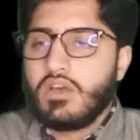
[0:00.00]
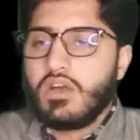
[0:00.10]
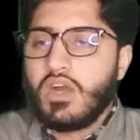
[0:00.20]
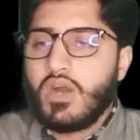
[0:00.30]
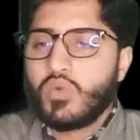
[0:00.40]

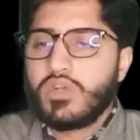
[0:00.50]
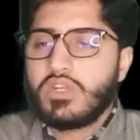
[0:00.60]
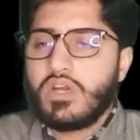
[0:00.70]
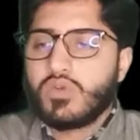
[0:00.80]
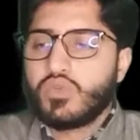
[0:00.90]
How to
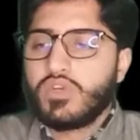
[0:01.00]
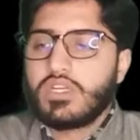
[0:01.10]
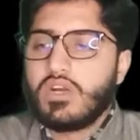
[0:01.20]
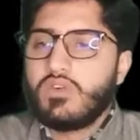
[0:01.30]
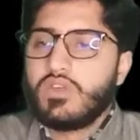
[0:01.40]
do it
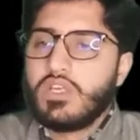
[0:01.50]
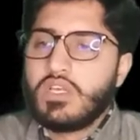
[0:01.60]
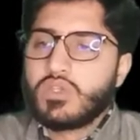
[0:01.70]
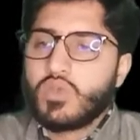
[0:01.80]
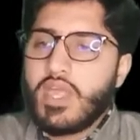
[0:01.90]
now?
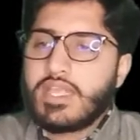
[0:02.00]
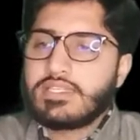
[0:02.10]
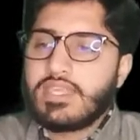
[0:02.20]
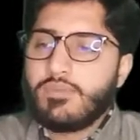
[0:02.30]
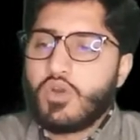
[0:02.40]
So x
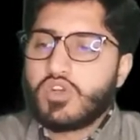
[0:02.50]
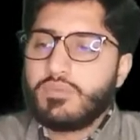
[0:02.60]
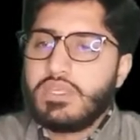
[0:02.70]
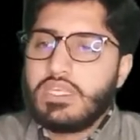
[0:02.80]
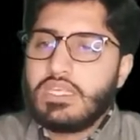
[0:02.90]
came out to
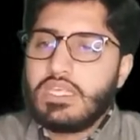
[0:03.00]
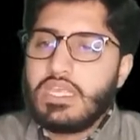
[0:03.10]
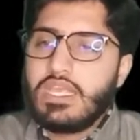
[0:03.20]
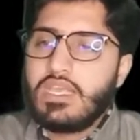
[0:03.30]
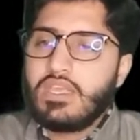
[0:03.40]
be
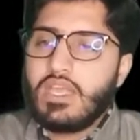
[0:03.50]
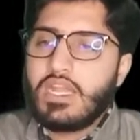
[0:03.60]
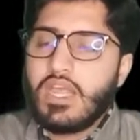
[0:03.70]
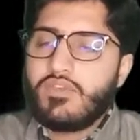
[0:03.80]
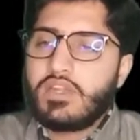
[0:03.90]
a,
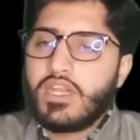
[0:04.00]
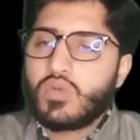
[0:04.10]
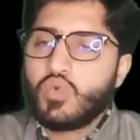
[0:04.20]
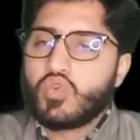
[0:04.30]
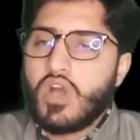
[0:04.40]
and I will take
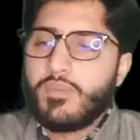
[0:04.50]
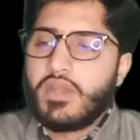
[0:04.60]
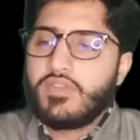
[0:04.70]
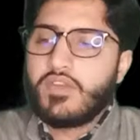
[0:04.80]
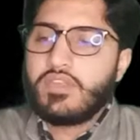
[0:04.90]
2
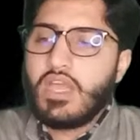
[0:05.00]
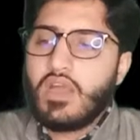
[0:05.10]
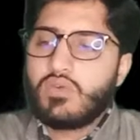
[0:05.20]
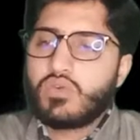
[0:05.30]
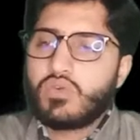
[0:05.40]
common, then we
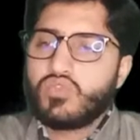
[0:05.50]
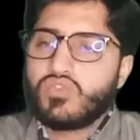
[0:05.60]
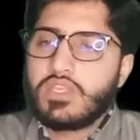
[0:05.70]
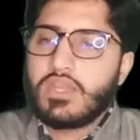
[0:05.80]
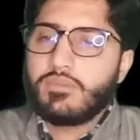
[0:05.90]
have 2
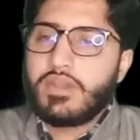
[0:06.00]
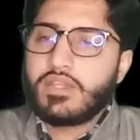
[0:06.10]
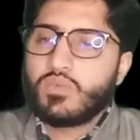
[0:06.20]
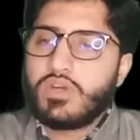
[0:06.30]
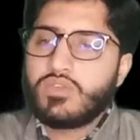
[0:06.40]
square
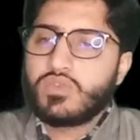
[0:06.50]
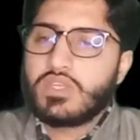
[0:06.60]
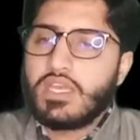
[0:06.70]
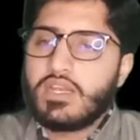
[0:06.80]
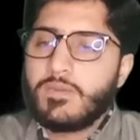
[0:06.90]
minus 1 square,